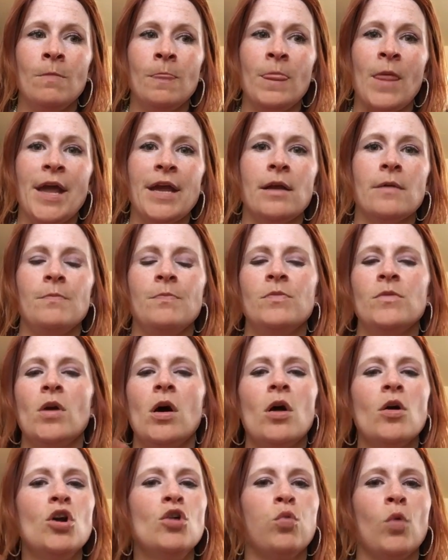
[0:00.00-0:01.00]
like
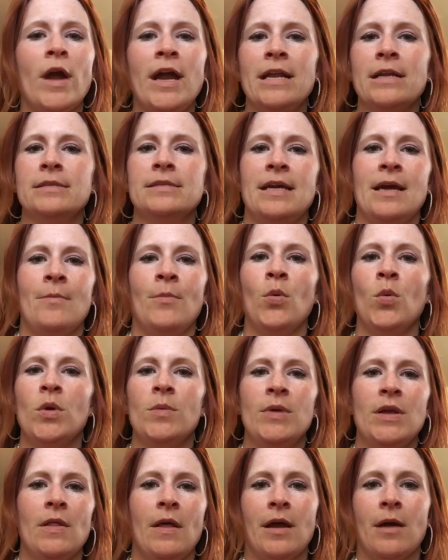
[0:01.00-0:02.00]
a great example
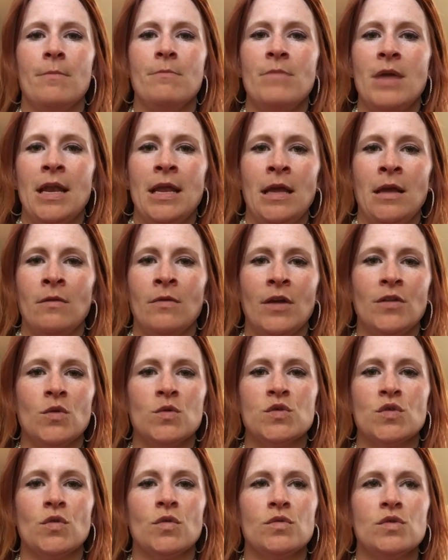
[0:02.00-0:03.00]
would be like a mini, like
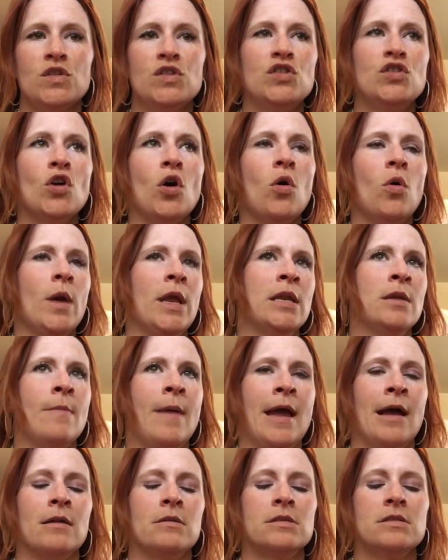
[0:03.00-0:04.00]
those are so in
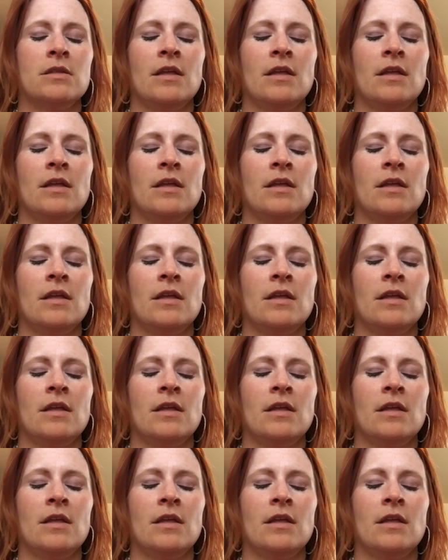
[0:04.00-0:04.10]
demand.